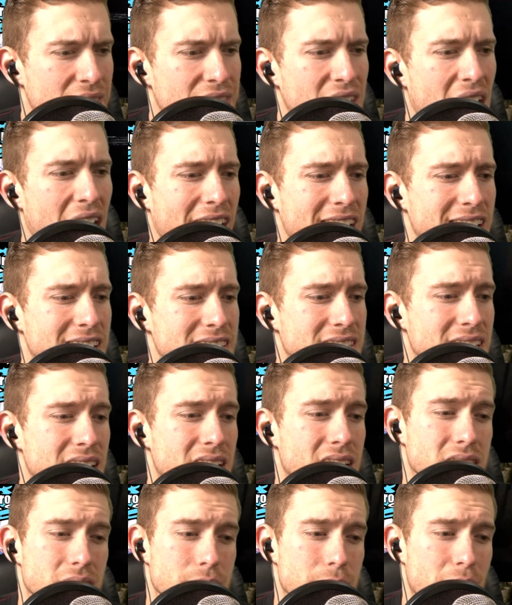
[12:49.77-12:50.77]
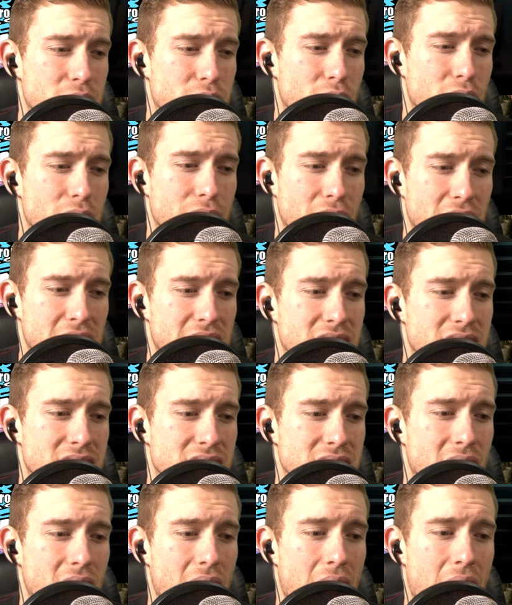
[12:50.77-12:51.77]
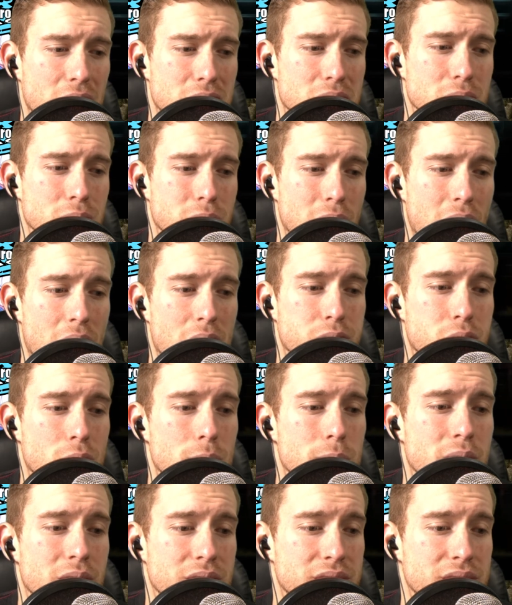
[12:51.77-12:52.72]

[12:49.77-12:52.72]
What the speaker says: The Odyssey is a Metroidvania-style action platformer